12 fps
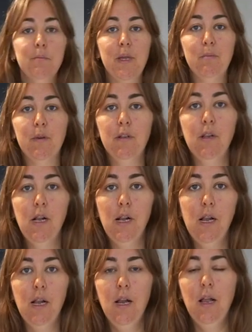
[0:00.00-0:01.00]
people.
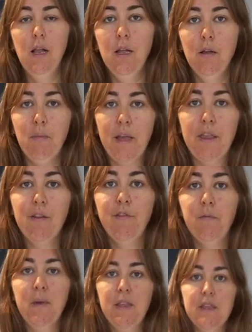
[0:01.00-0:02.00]
But I think
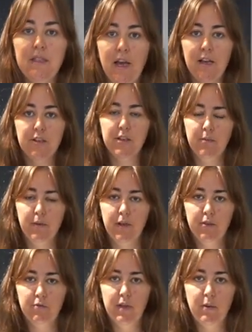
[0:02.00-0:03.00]
for me, this actually
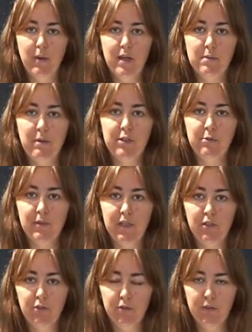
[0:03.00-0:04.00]
works really well, especially with
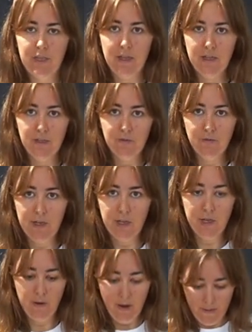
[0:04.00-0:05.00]
these shorts. I think it's really cute